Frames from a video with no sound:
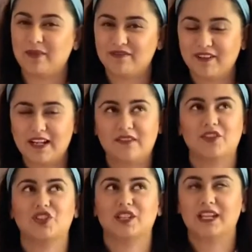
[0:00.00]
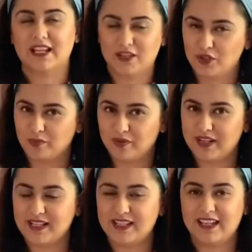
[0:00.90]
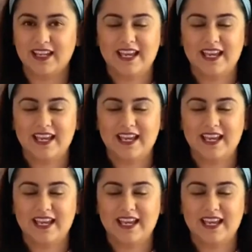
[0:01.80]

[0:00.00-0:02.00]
filling, which is again super easy.